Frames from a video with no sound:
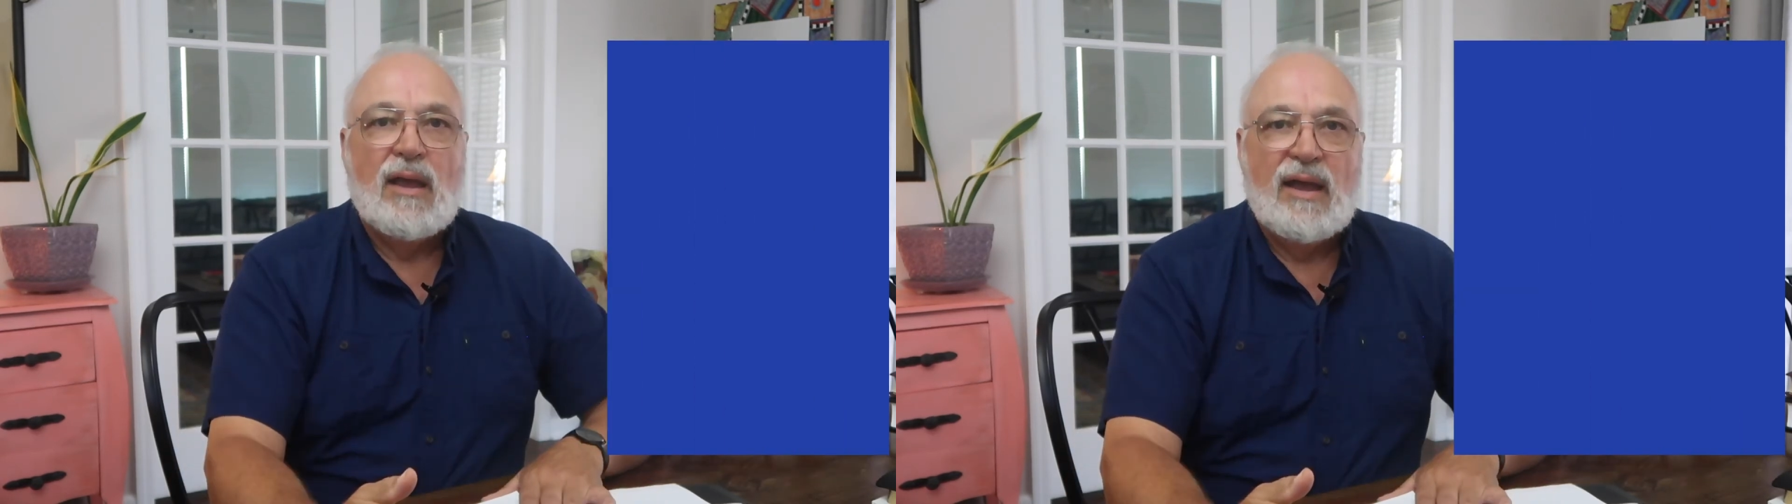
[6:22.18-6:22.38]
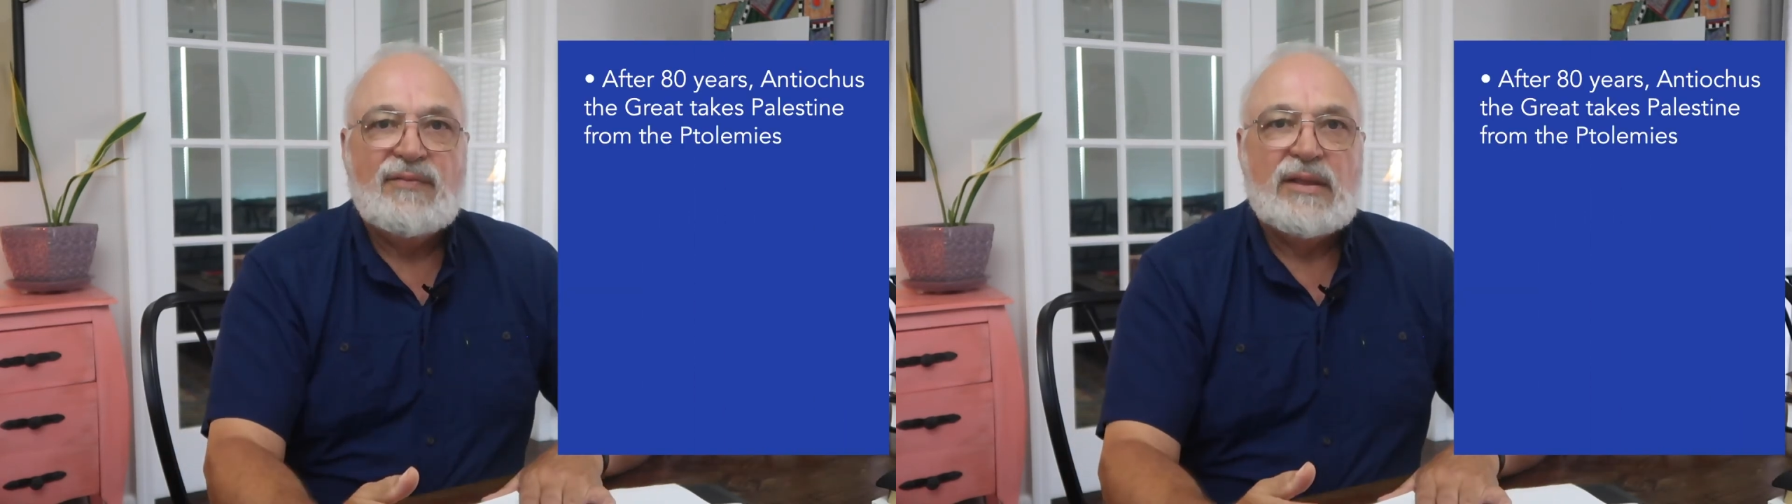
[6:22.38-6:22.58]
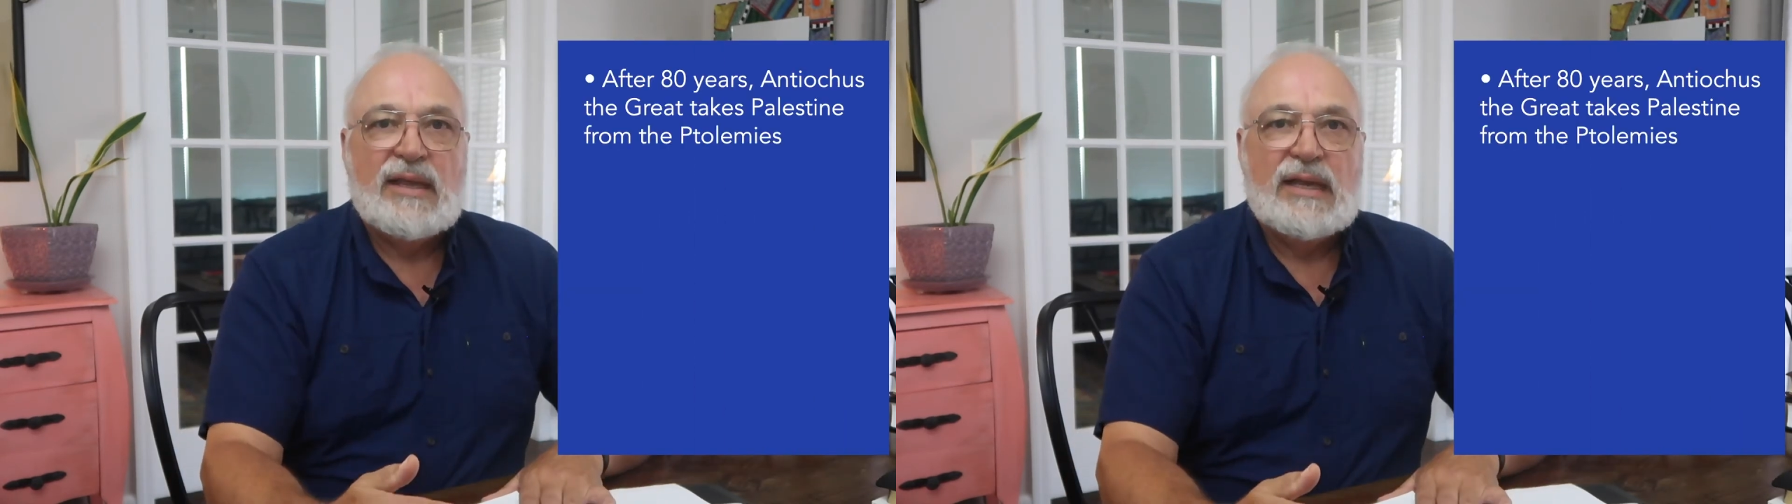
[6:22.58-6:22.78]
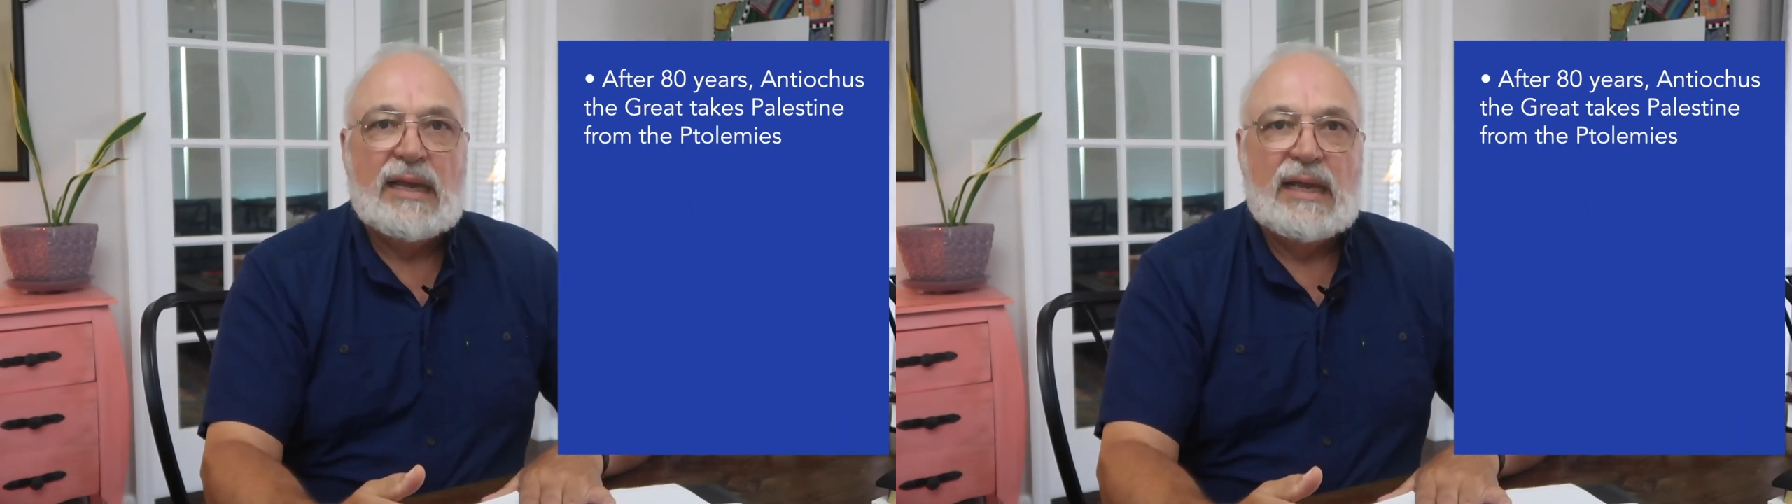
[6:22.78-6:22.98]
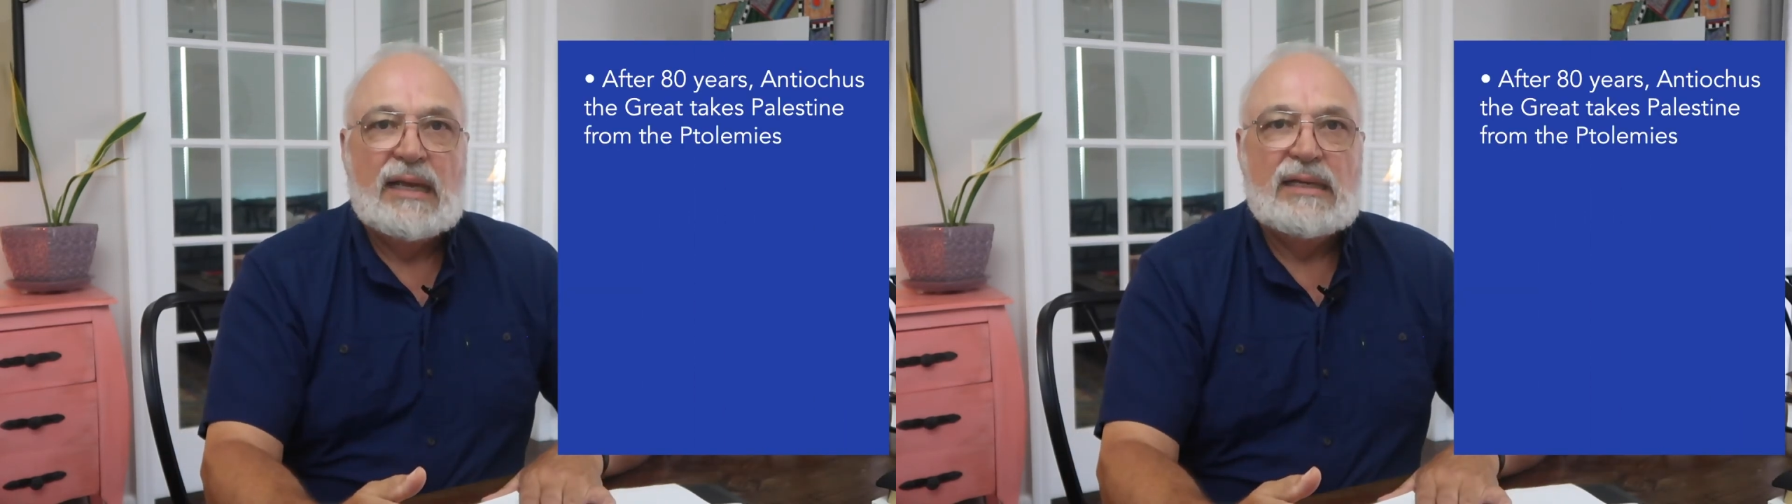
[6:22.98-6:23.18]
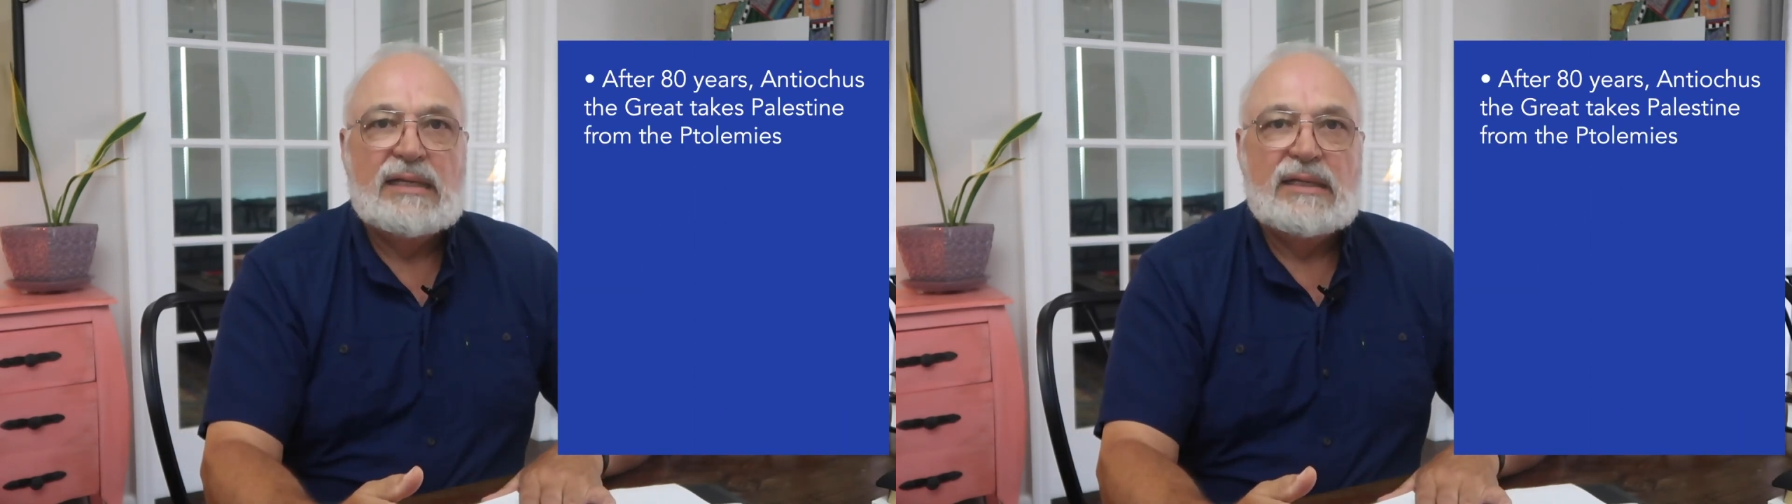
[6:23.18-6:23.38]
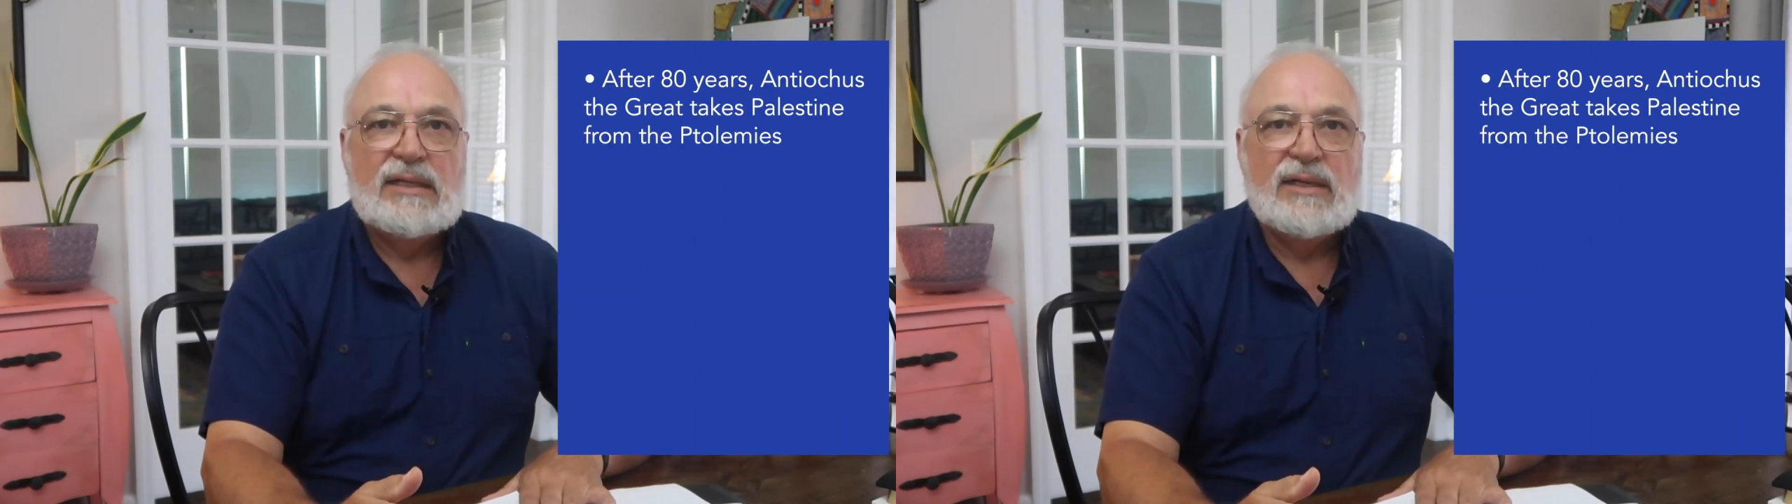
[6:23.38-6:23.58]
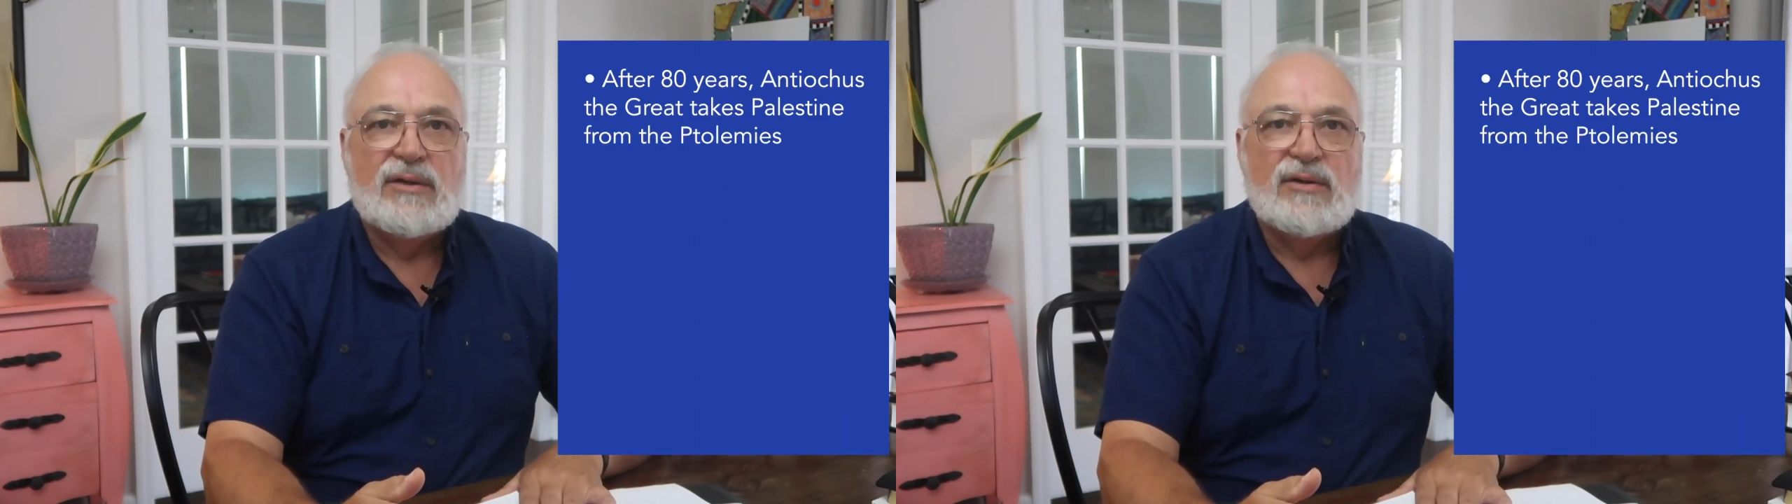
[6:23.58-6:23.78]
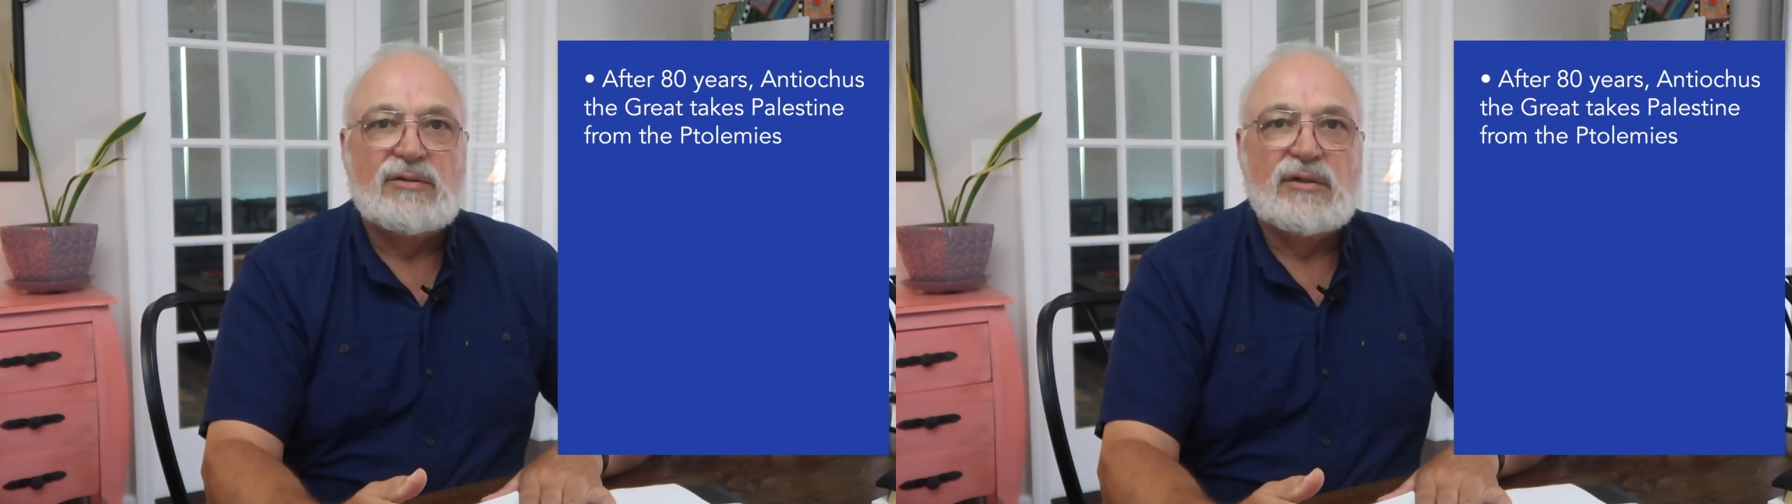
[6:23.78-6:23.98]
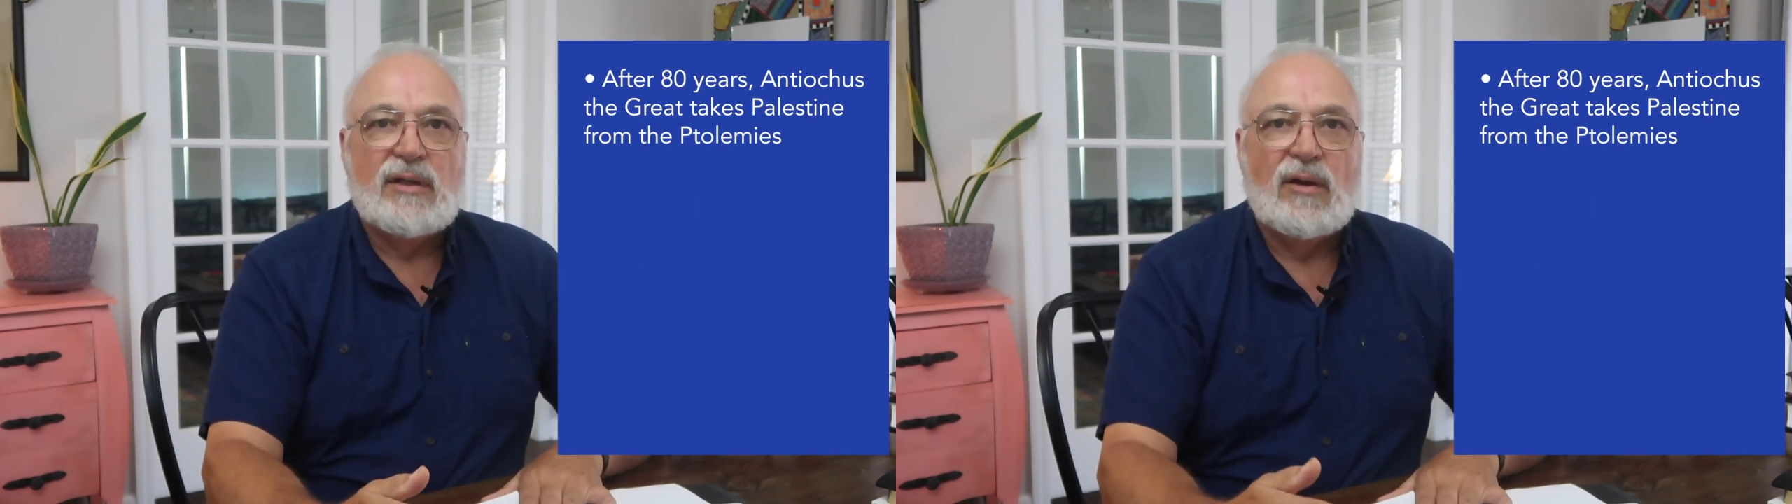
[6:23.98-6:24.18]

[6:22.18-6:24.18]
After that 80 years,